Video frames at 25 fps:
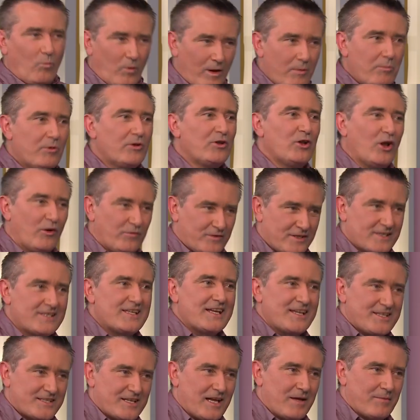we would love to
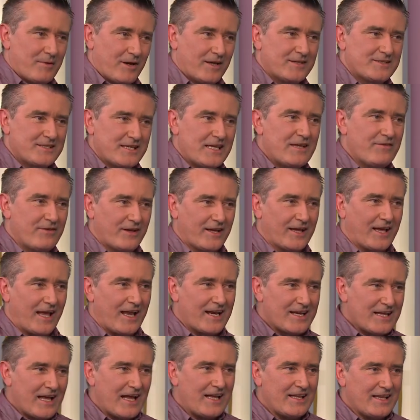see Simon on TV
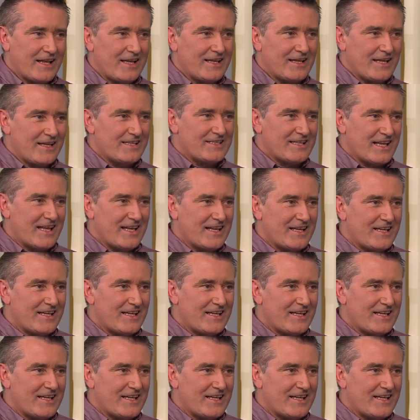again. It, it, He's